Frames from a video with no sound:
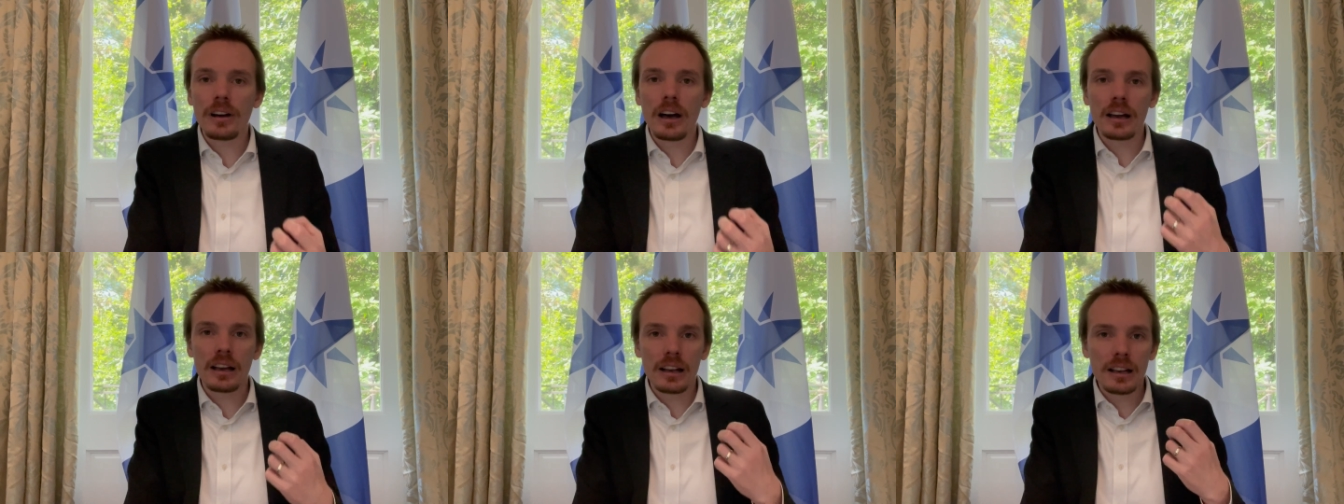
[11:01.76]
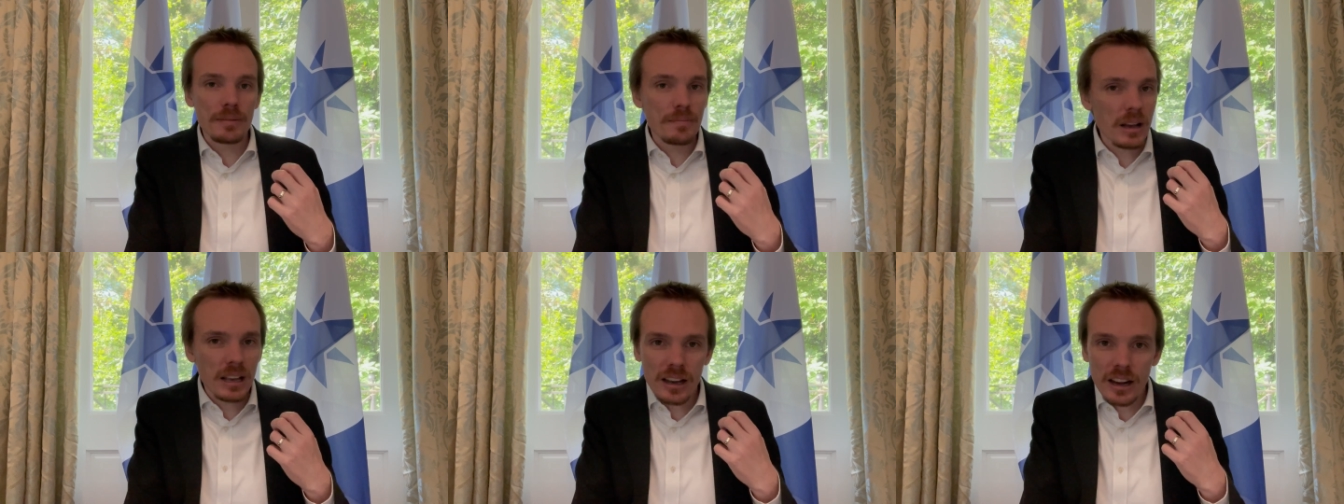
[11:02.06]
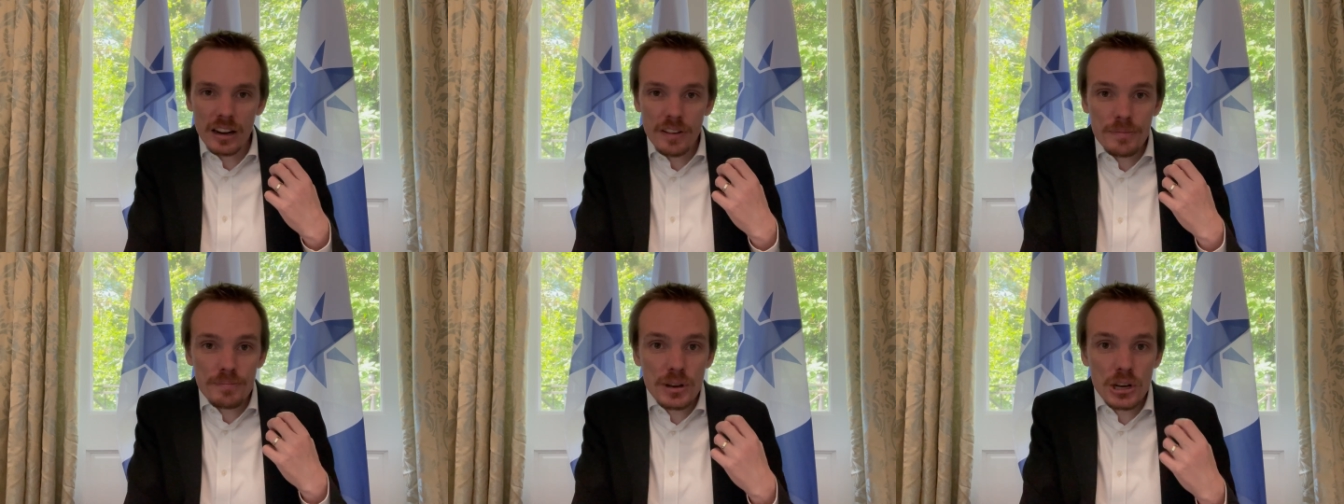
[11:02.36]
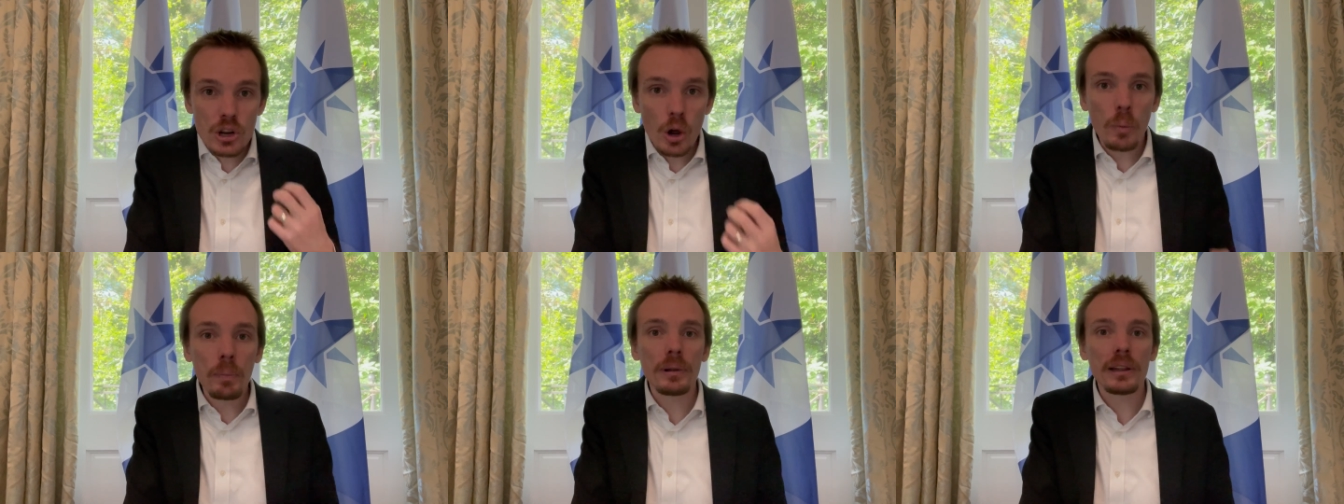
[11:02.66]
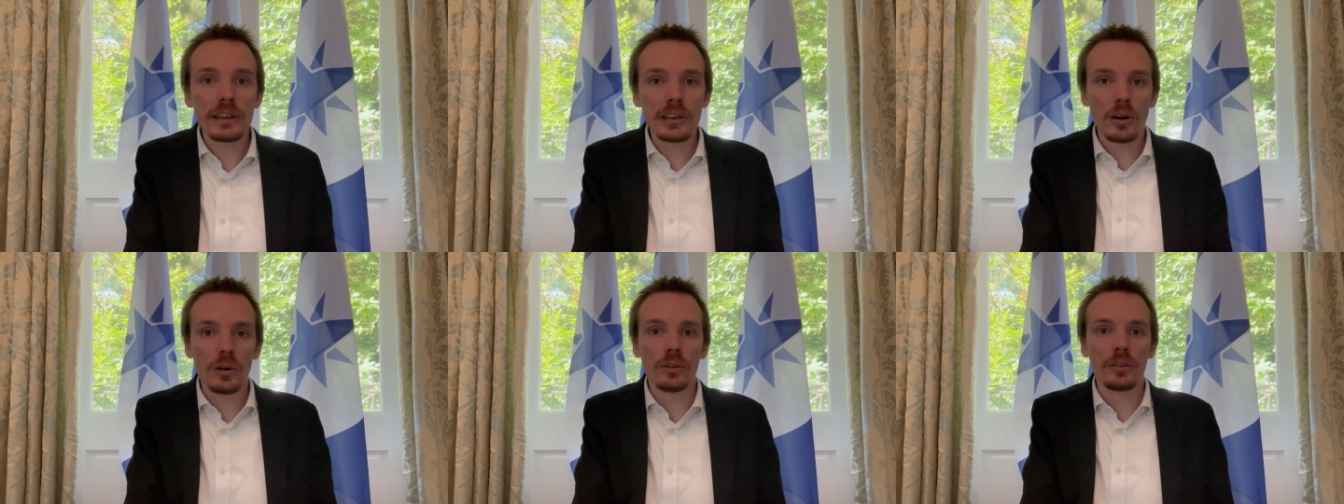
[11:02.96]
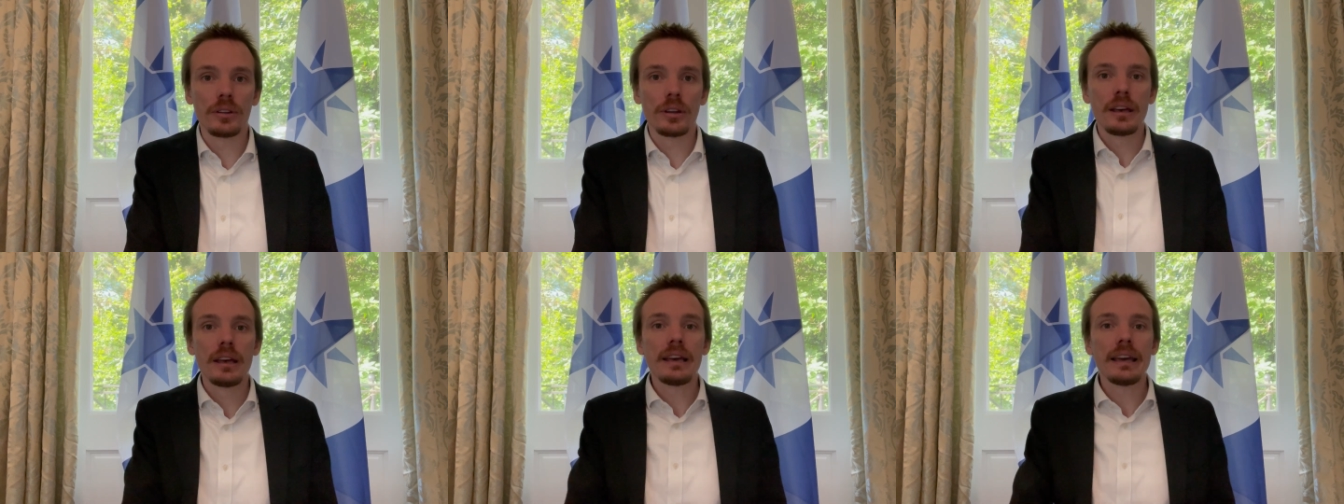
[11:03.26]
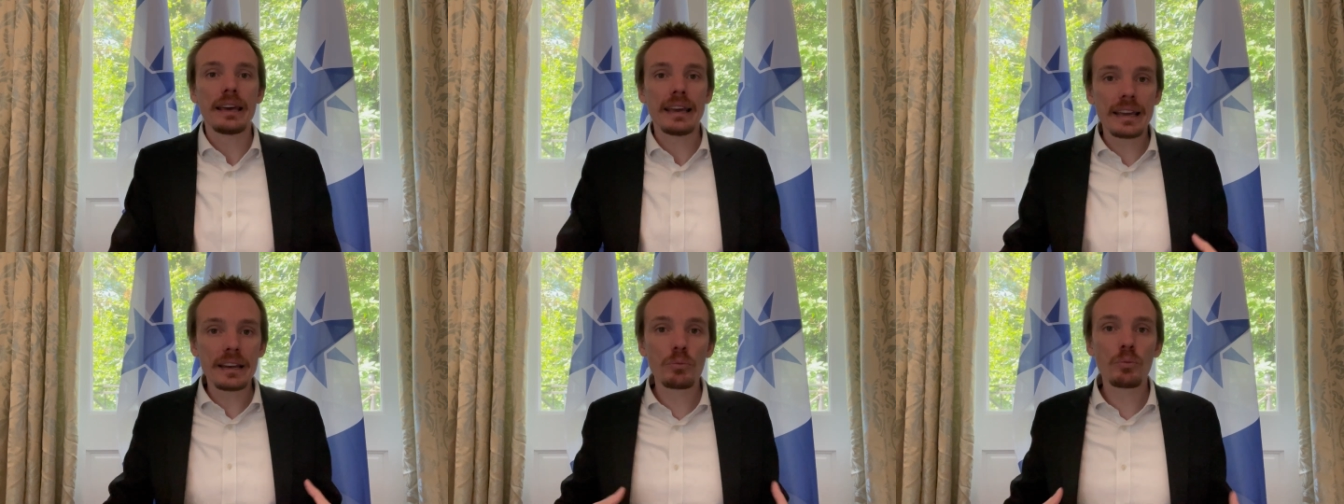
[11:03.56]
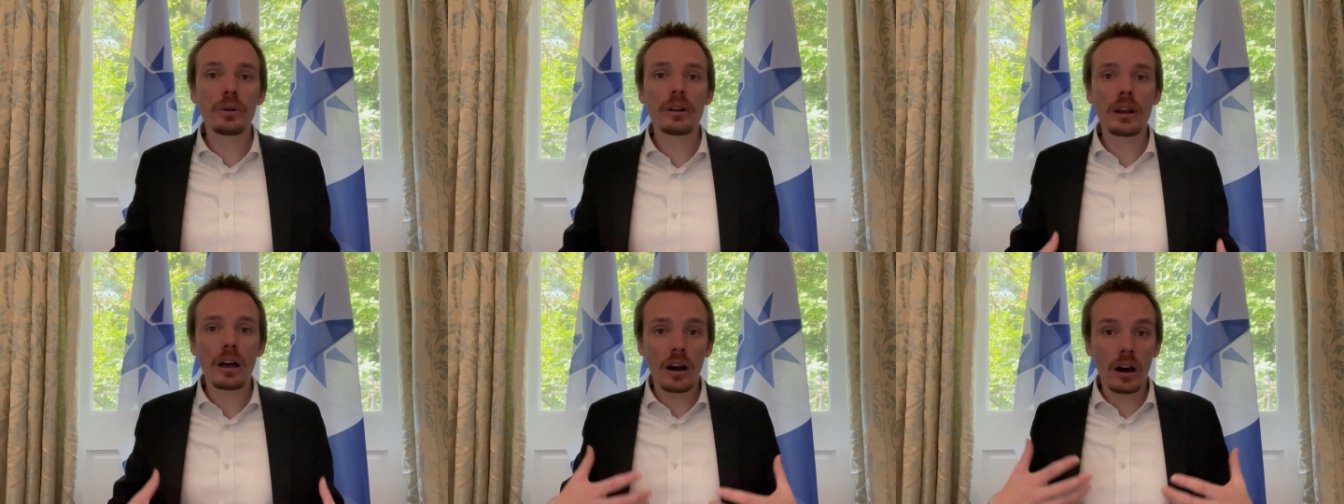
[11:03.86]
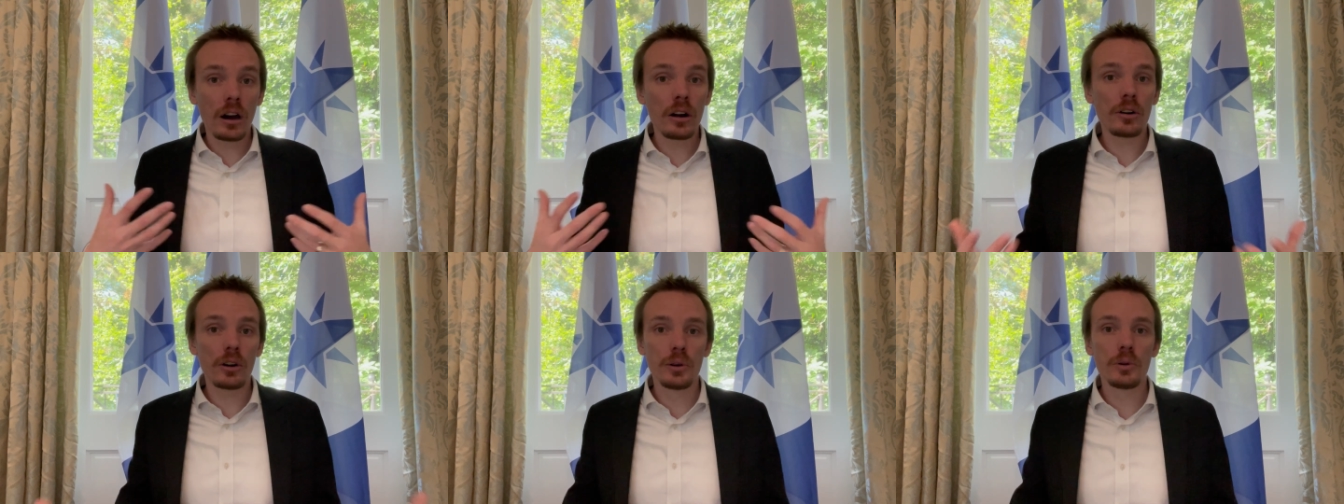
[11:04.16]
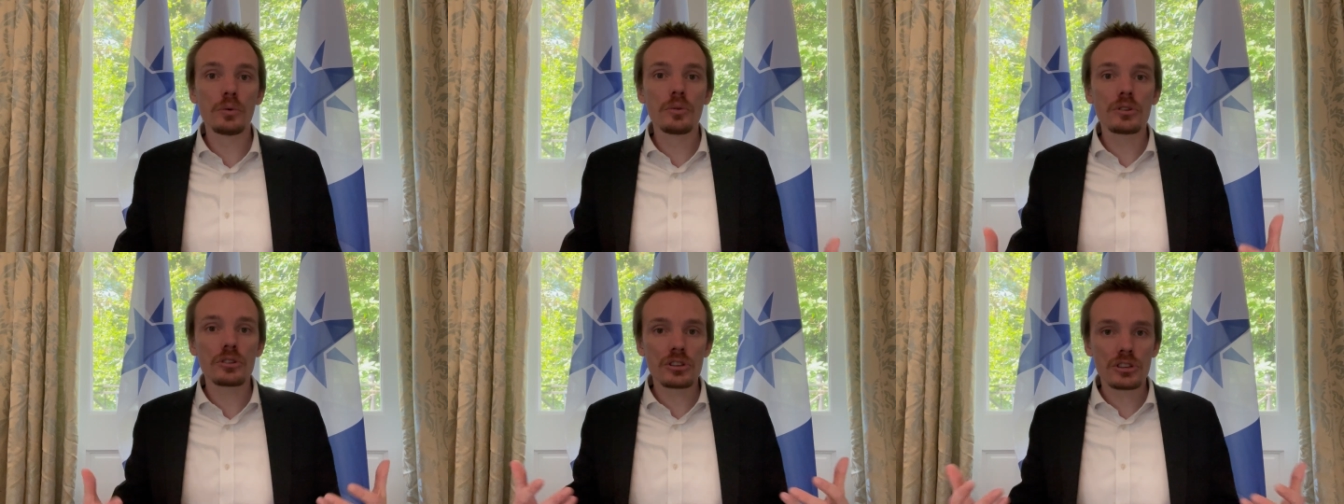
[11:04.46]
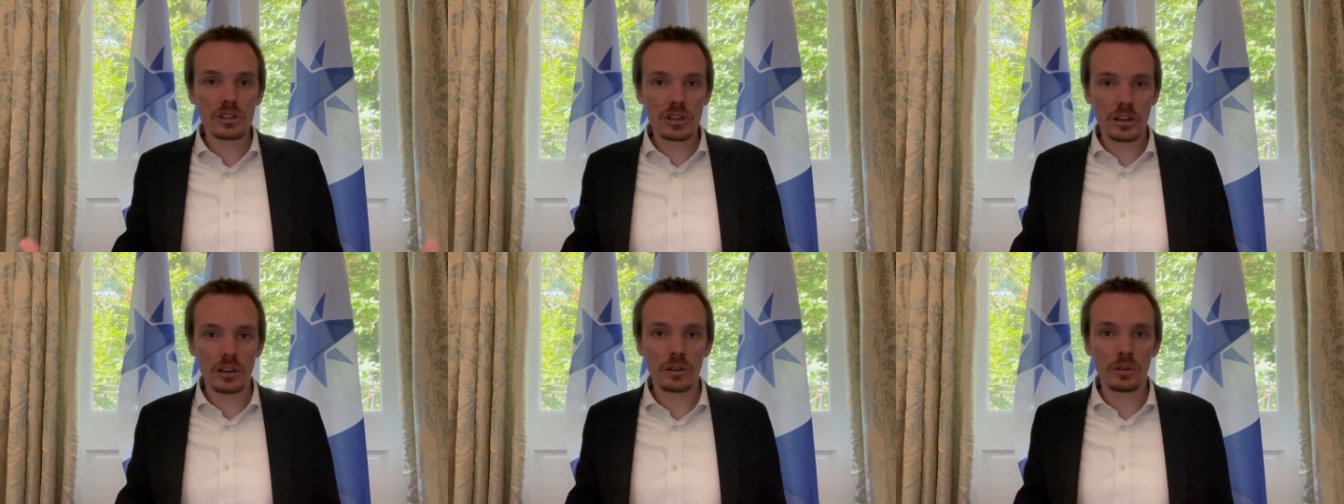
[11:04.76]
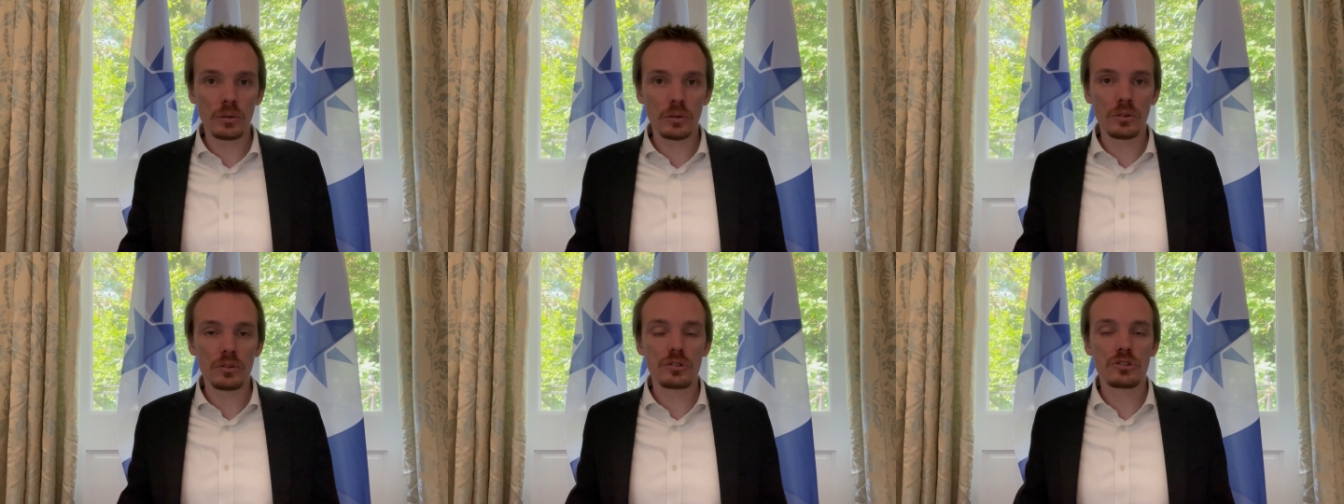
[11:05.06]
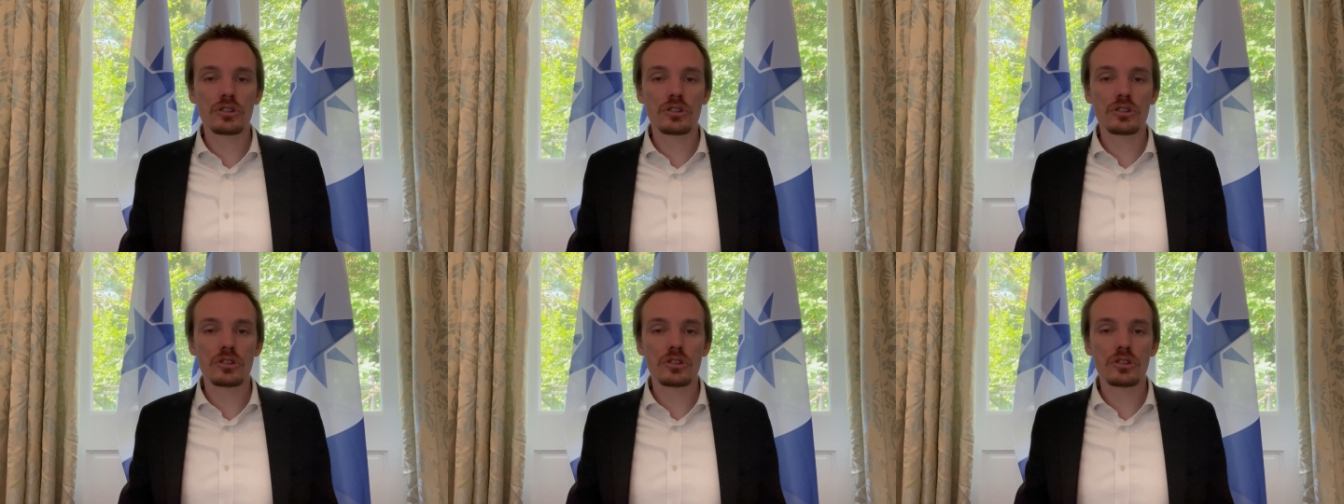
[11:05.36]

a kind of monopoly on in our own circles,